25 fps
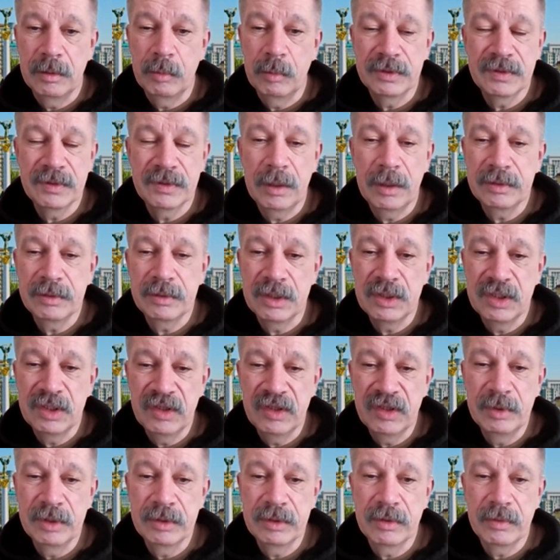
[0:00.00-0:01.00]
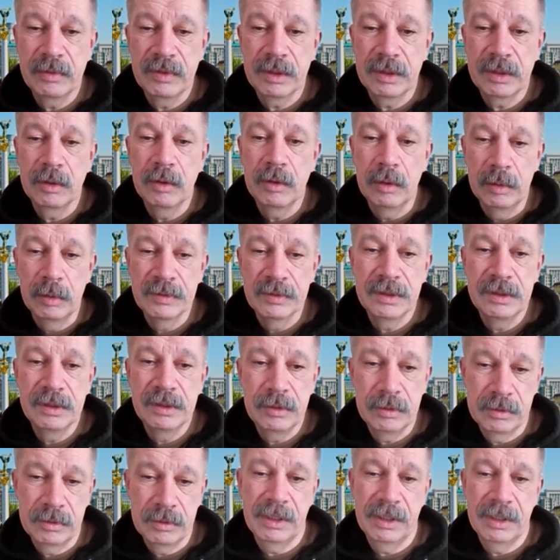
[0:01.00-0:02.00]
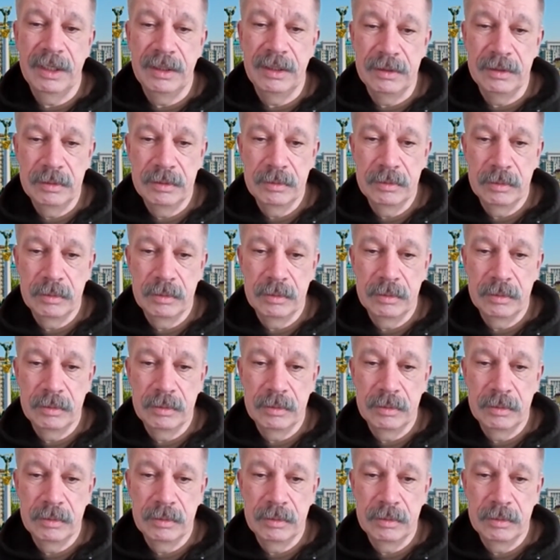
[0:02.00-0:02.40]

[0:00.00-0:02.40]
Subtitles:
without achievement of the goals in Ukraine,